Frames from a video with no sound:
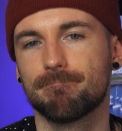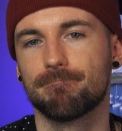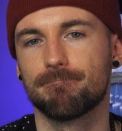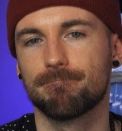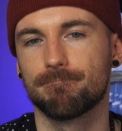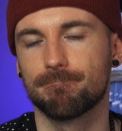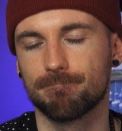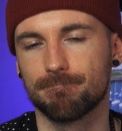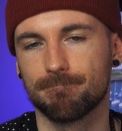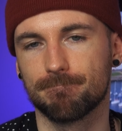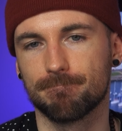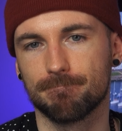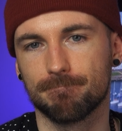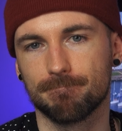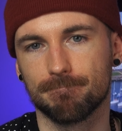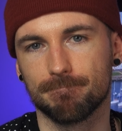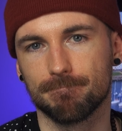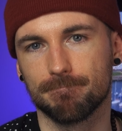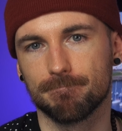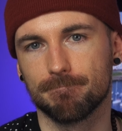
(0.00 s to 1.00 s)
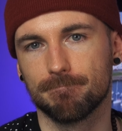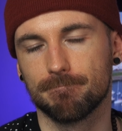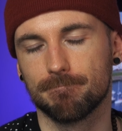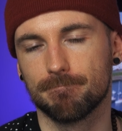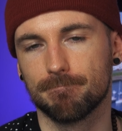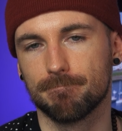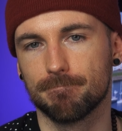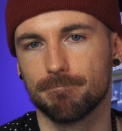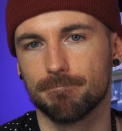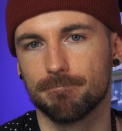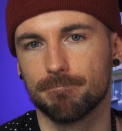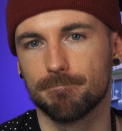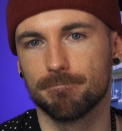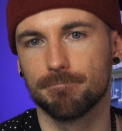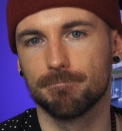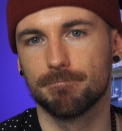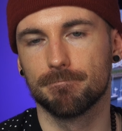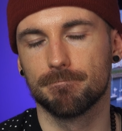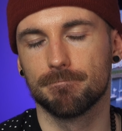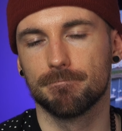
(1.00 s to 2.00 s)

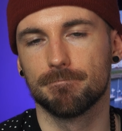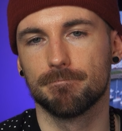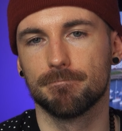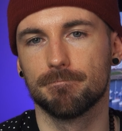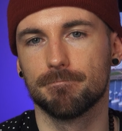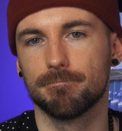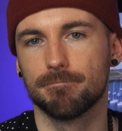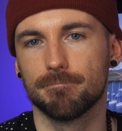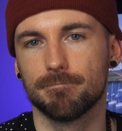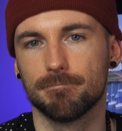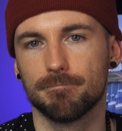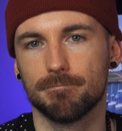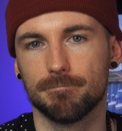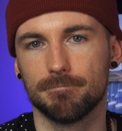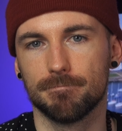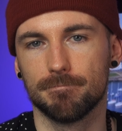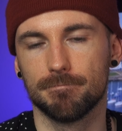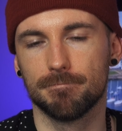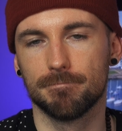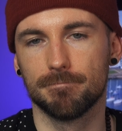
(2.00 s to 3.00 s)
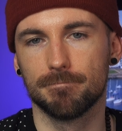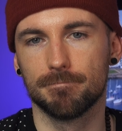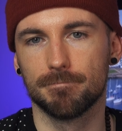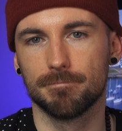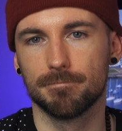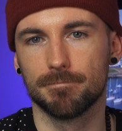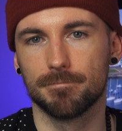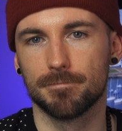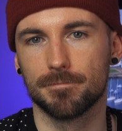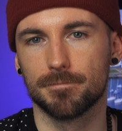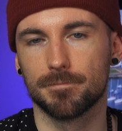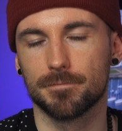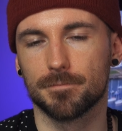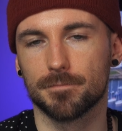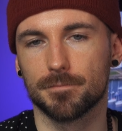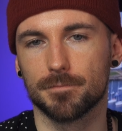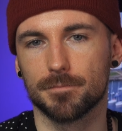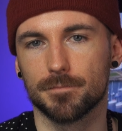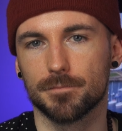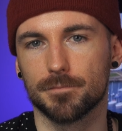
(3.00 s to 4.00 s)

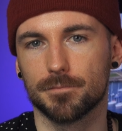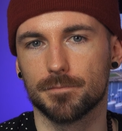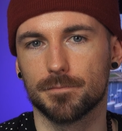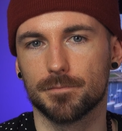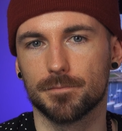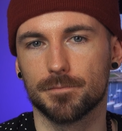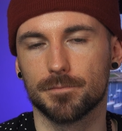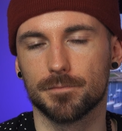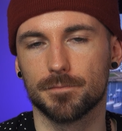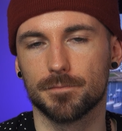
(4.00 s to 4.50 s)
No words are spoken by the person on screen.